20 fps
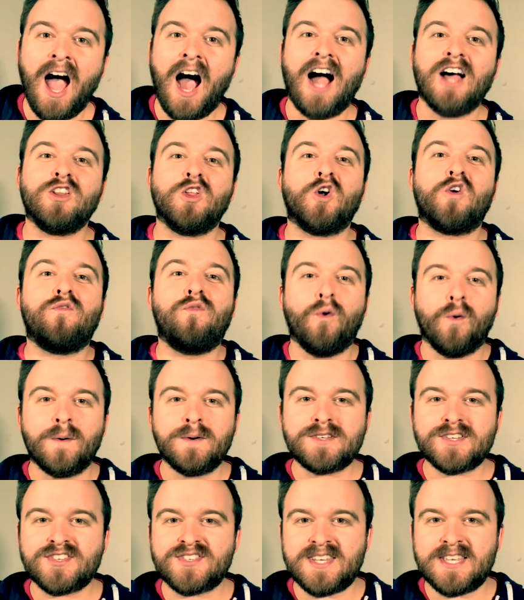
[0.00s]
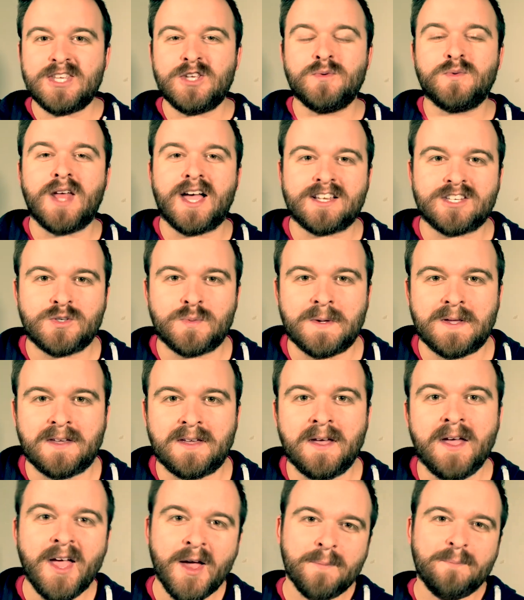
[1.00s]
I look forward to seeing you next
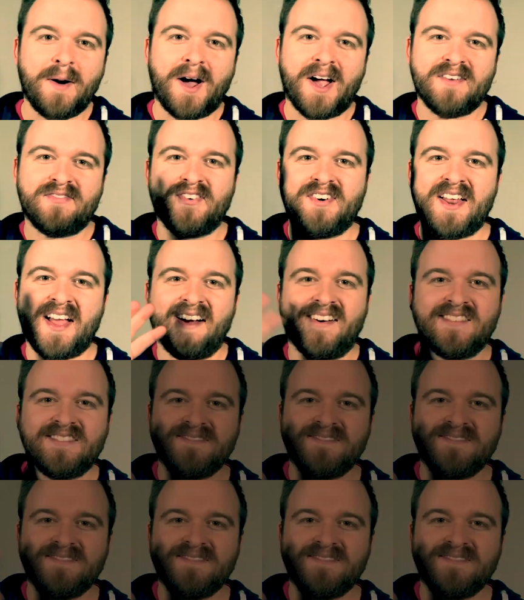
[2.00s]
week. Bye for now.